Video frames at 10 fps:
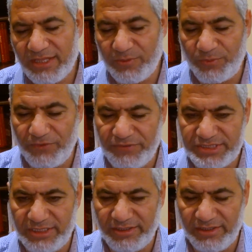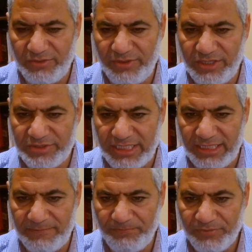The Prophet sallallahu alayhi
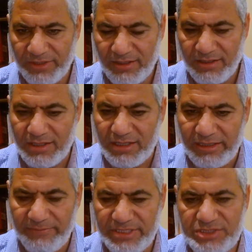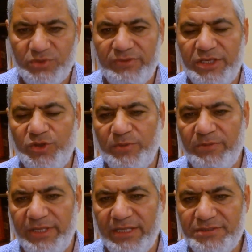wasallam, the best of the human
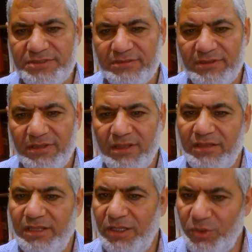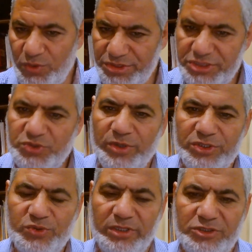beings, the closest one
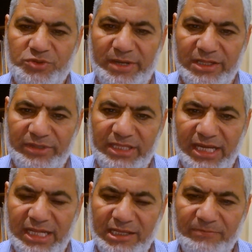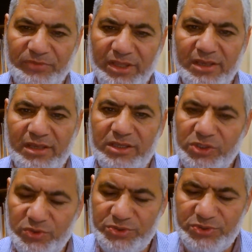to Allah subhanahu wa ta'ala,
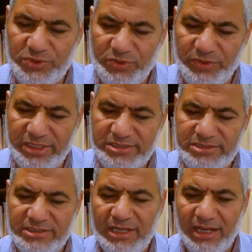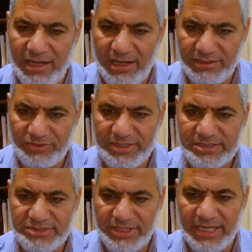used to do it a hundred
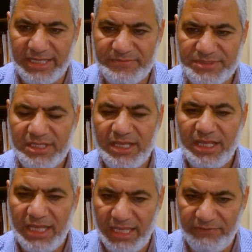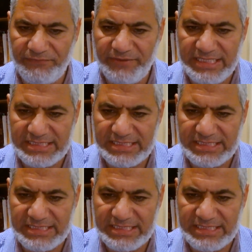times every